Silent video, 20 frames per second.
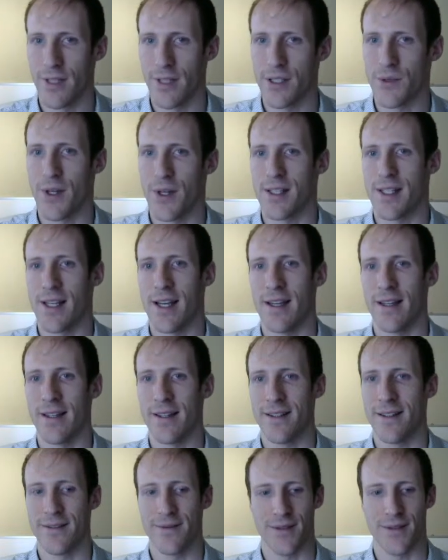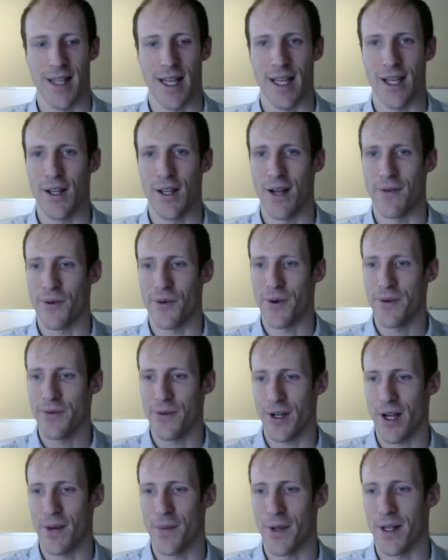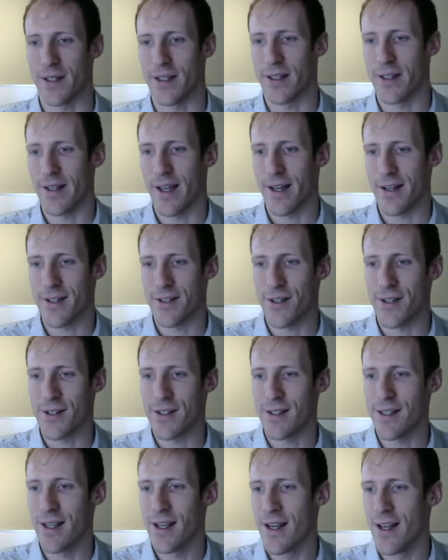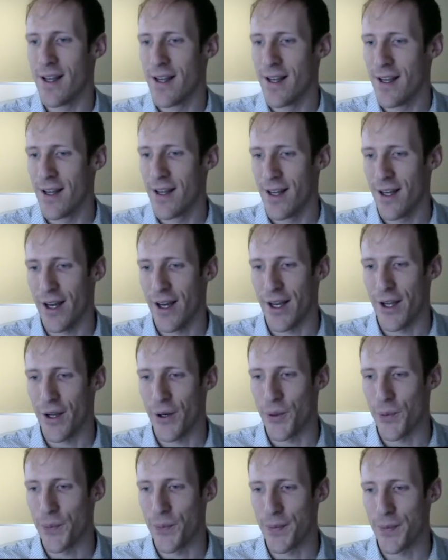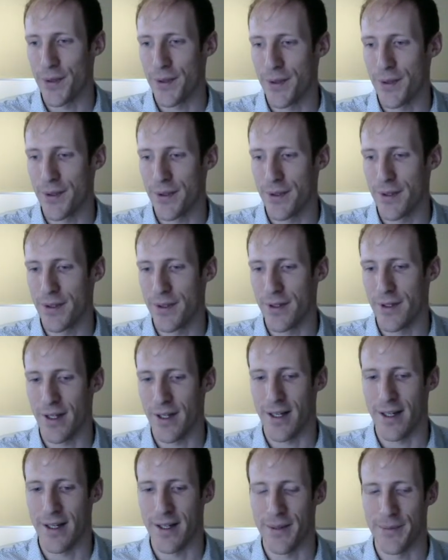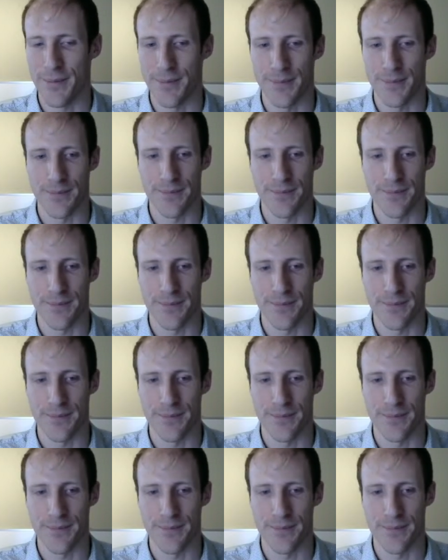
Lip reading: just want to say thank you to everyone for coming to the lectures. I hope that